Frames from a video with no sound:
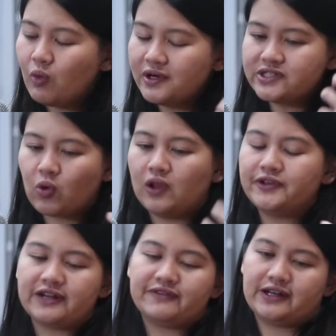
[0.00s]
what is the
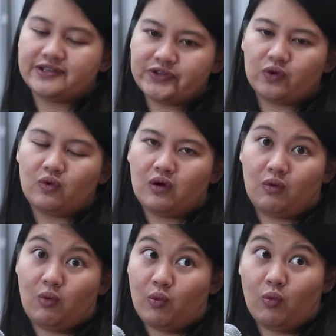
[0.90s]
qualitative data? So
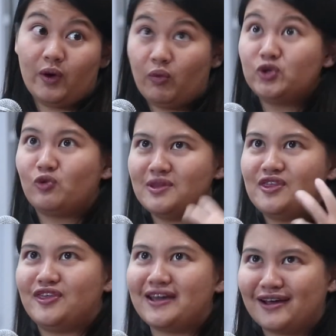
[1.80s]
what do women
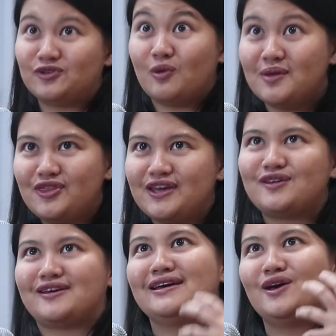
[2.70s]
think? Do women
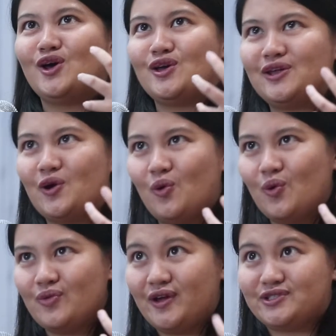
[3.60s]
think,
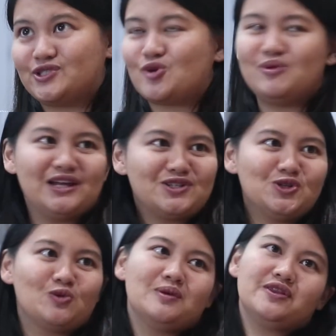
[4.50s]
there's discrimination?
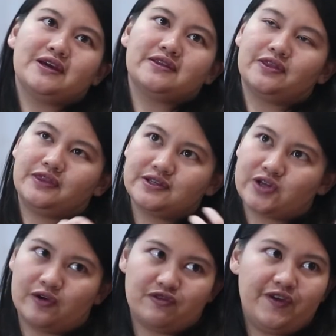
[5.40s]
Do women think that things
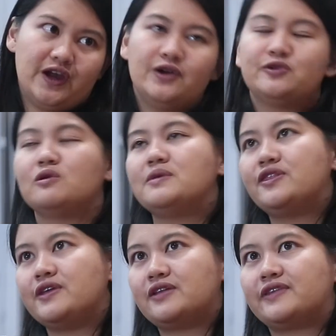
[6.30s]
are unfair? Do women
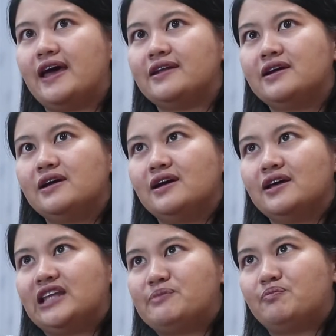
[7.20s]
think that
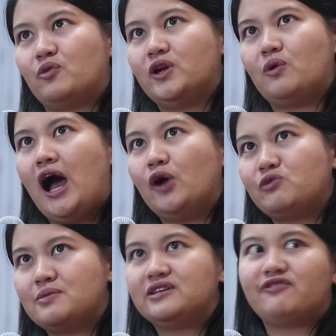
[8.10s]
how do
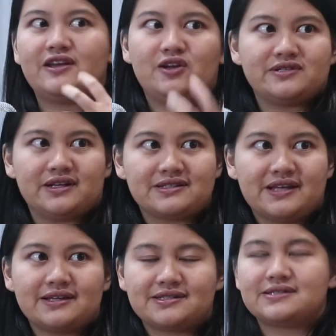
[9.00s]
women define their
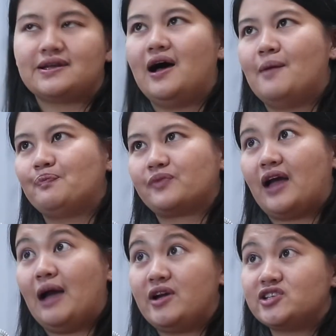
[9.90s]
success? I'm
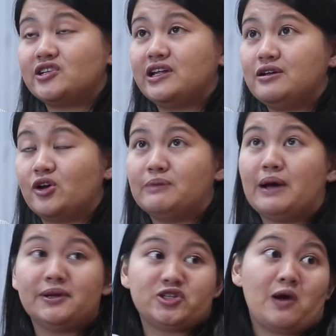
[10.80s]
actually going to
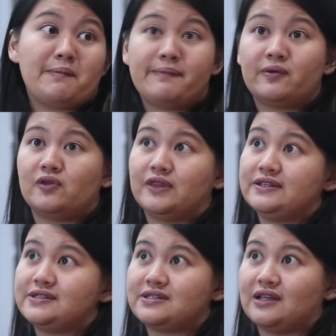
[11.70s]
publish a white paper on
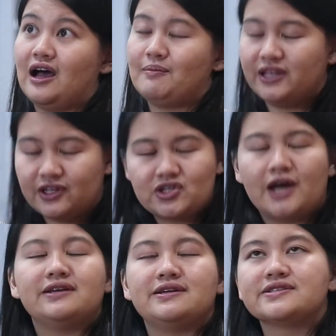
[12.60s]
this. Lean in
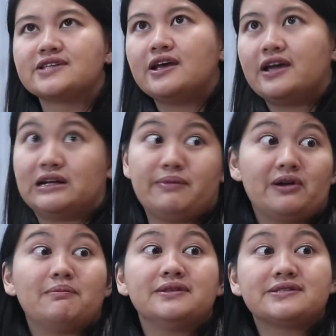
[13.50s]
China is in about
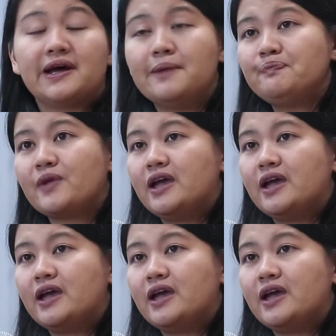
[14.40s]
a month's time.